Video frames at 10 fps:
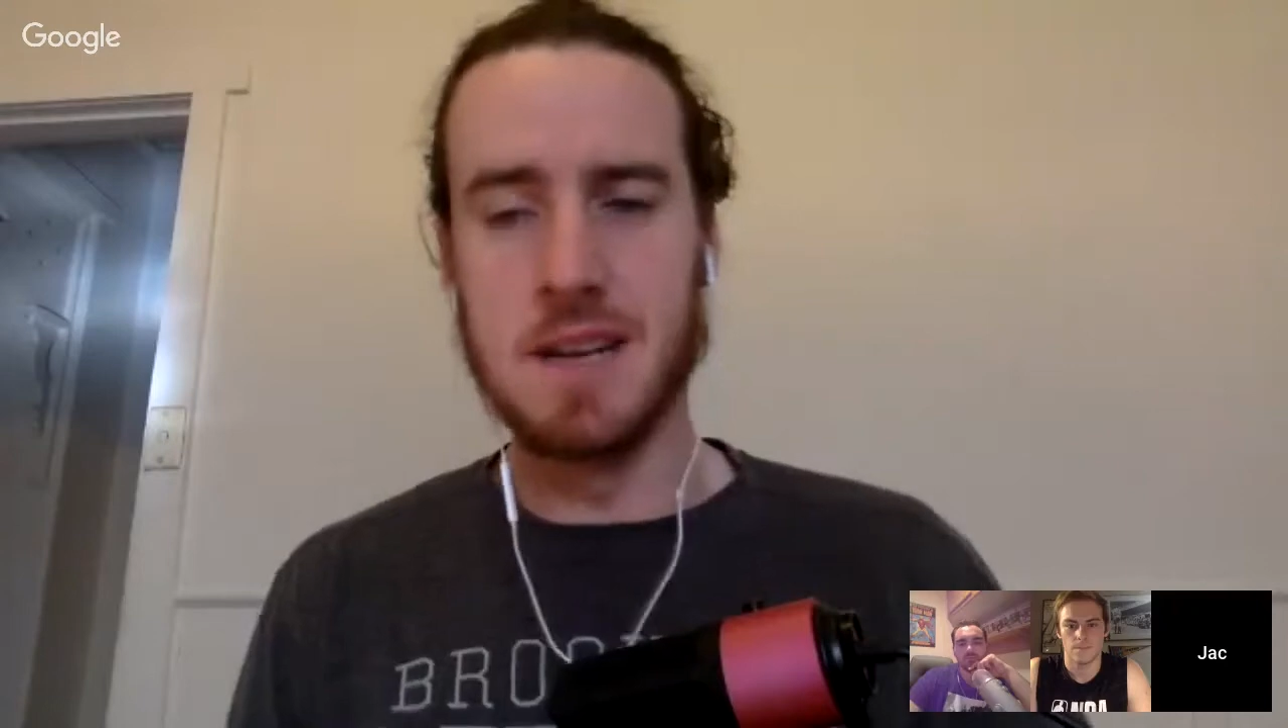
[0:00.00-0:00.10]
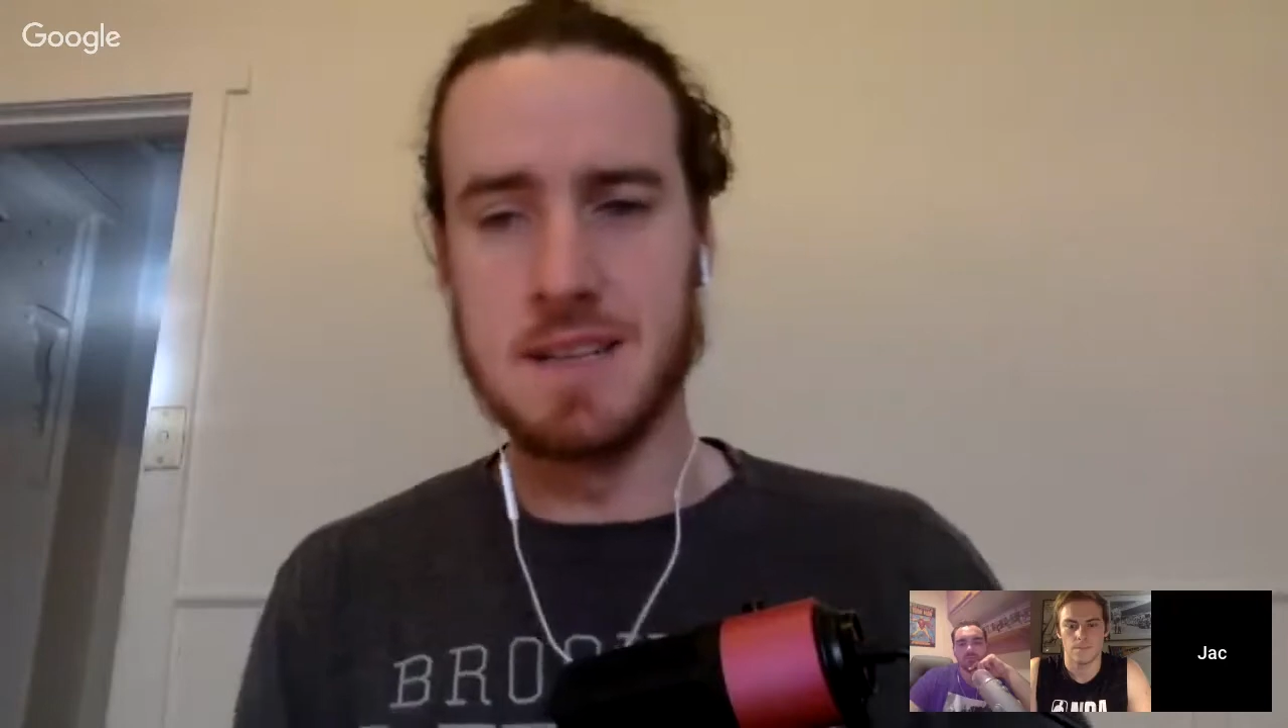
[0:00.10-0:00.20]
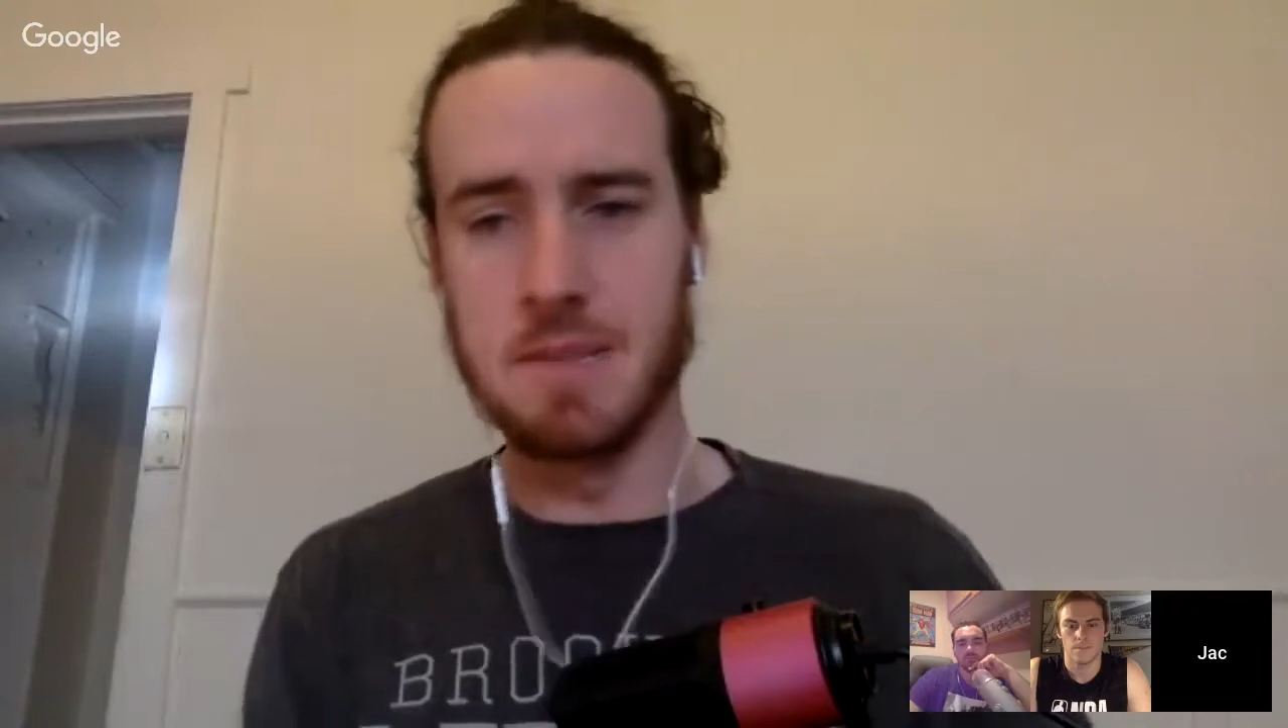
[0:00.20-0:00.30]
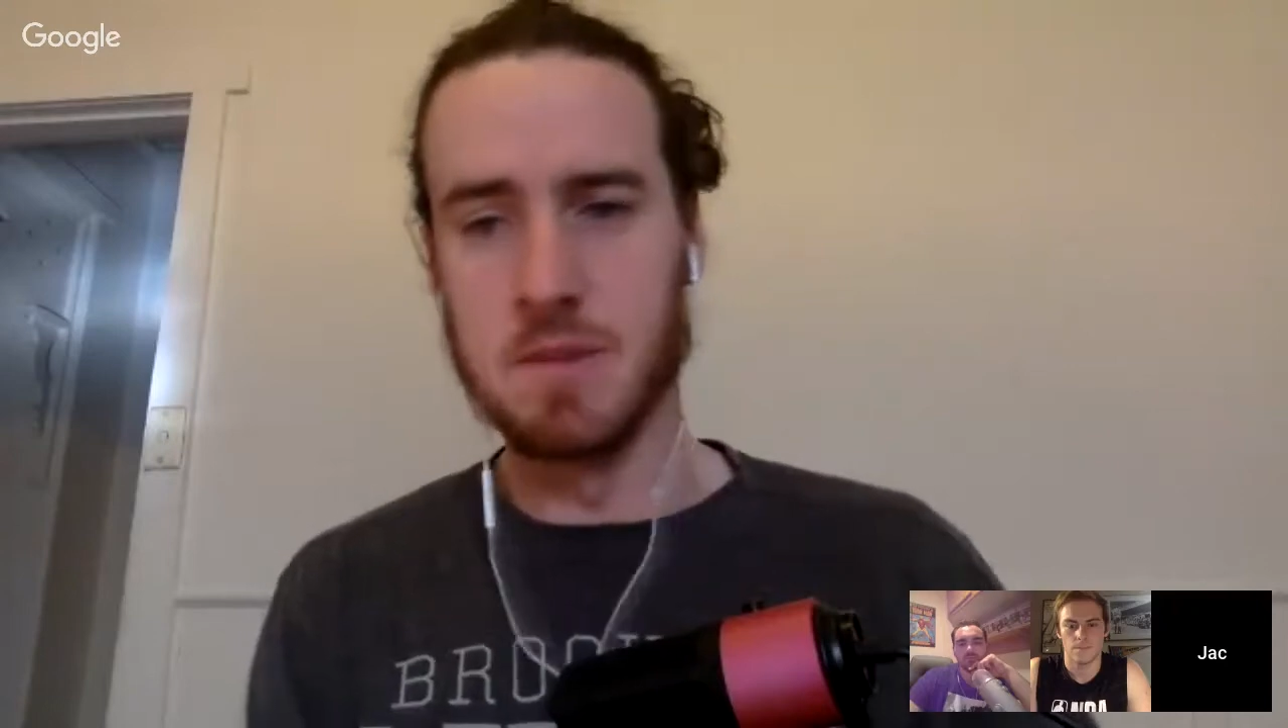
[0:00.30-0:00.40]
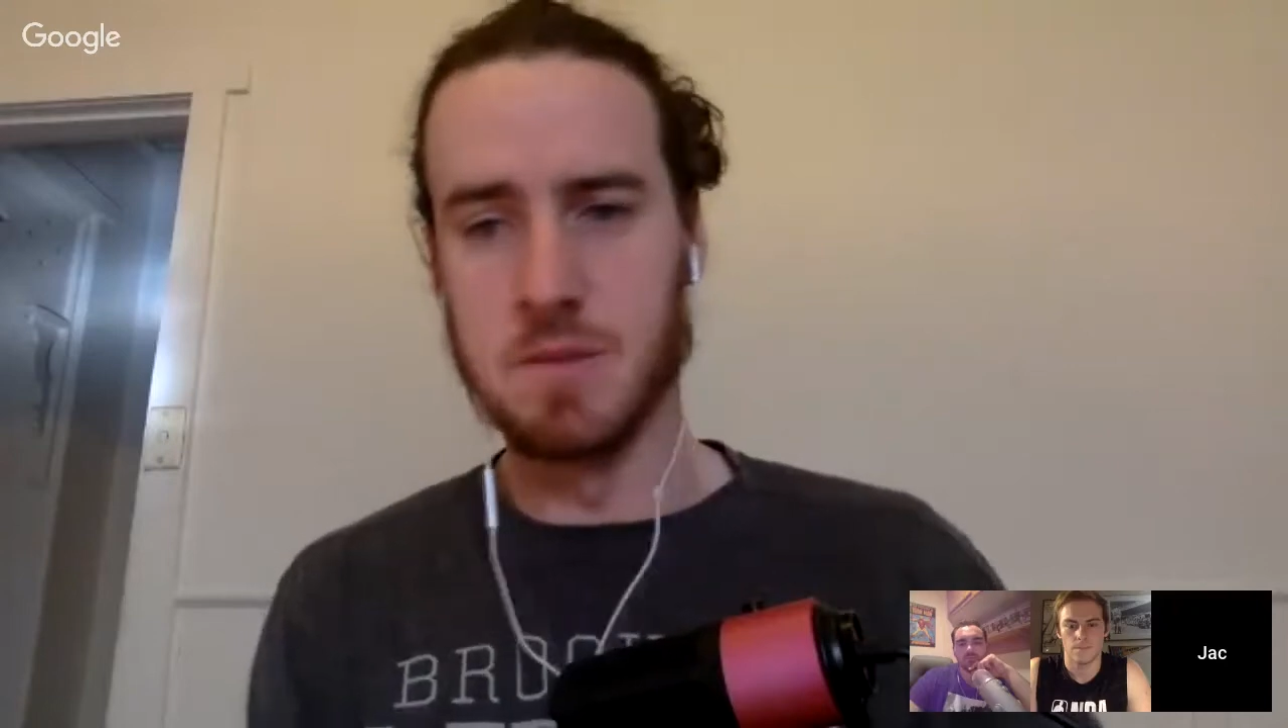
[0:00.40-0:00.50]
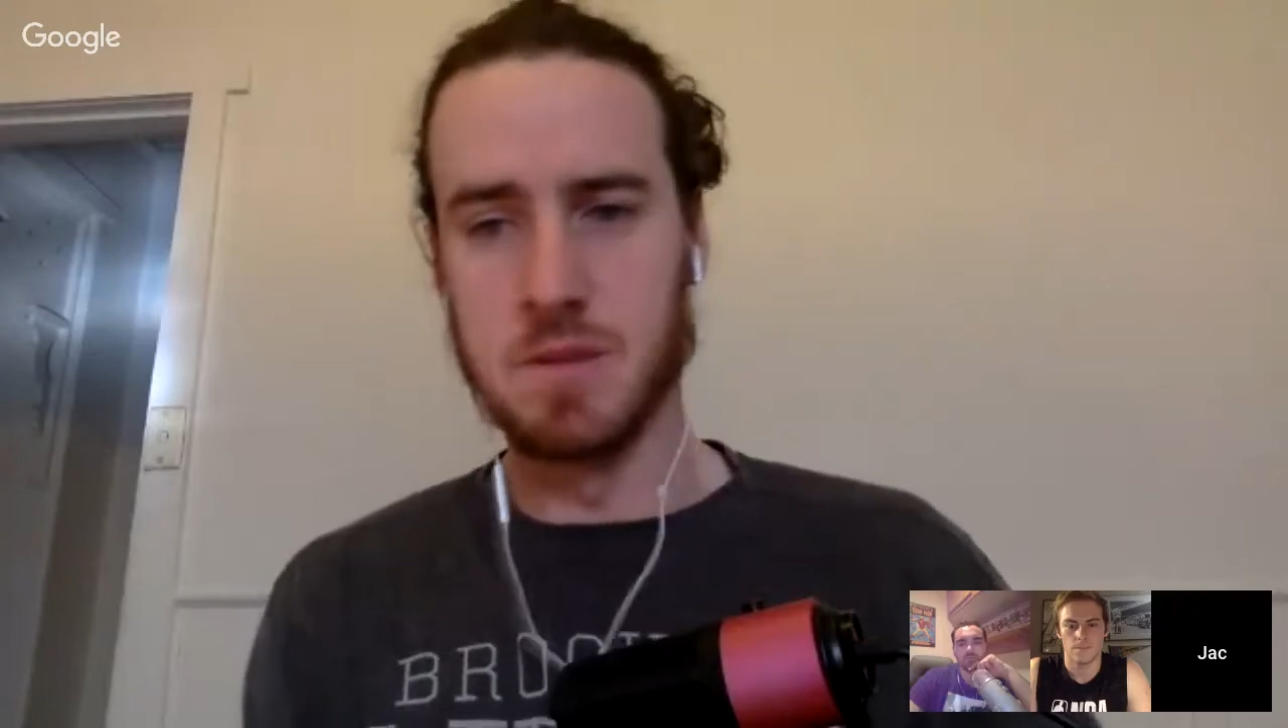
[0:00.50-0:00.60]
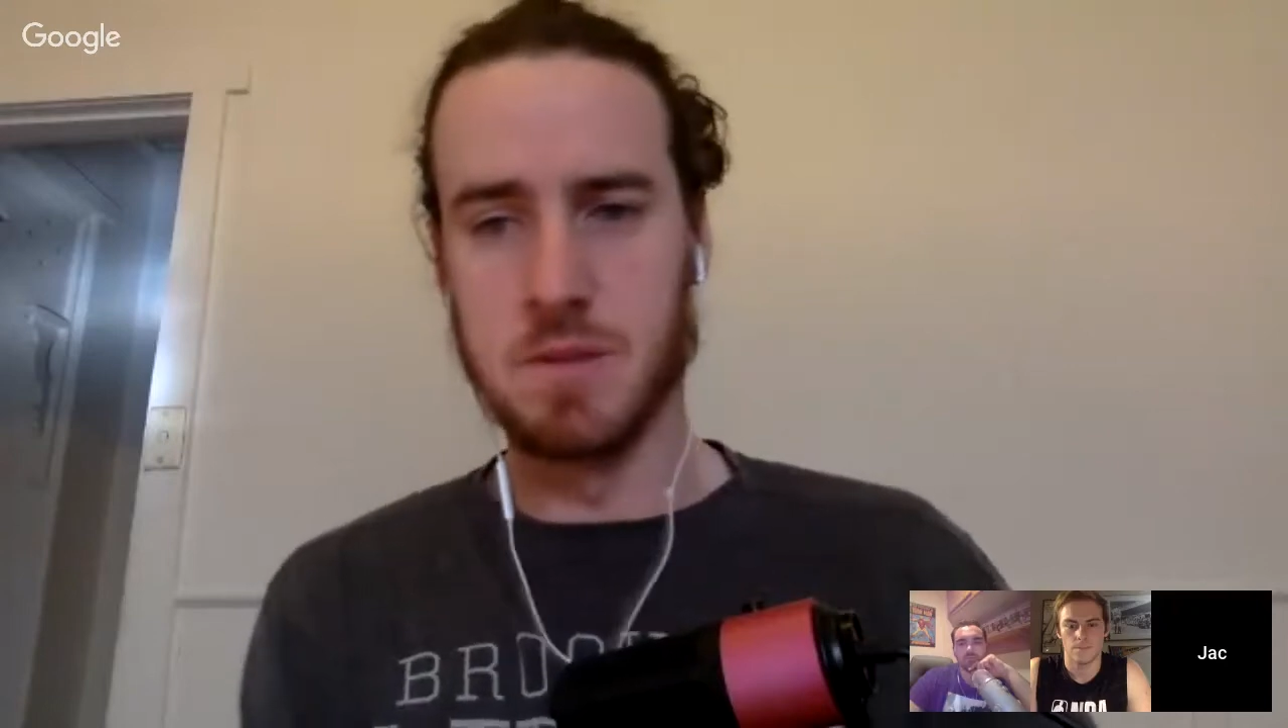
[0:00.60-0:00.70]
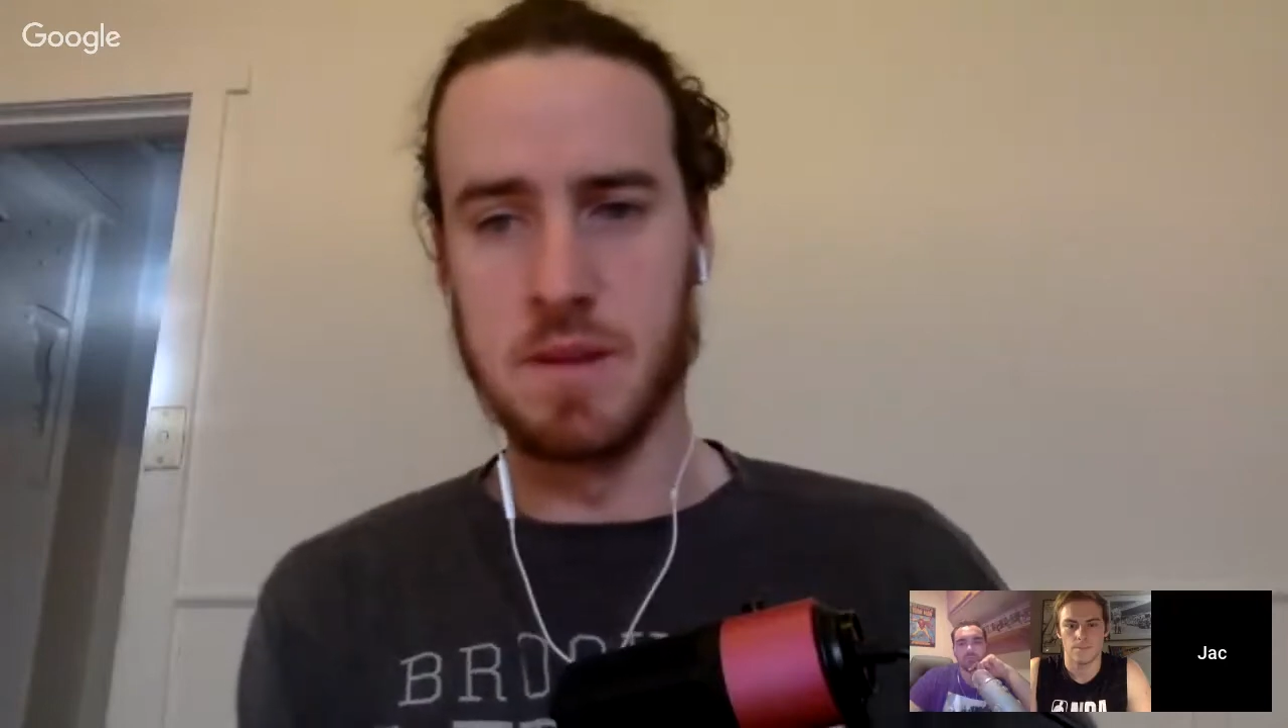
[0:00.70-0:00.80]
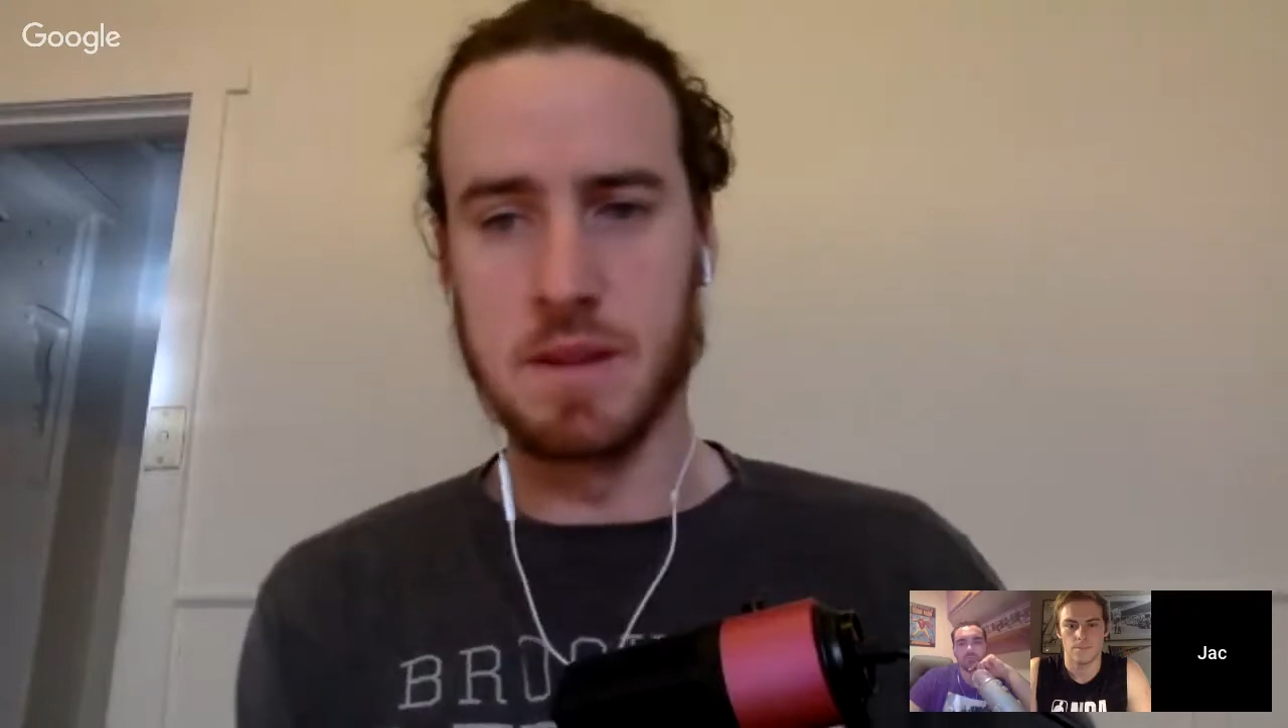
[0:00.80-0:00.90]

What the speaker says: thing was one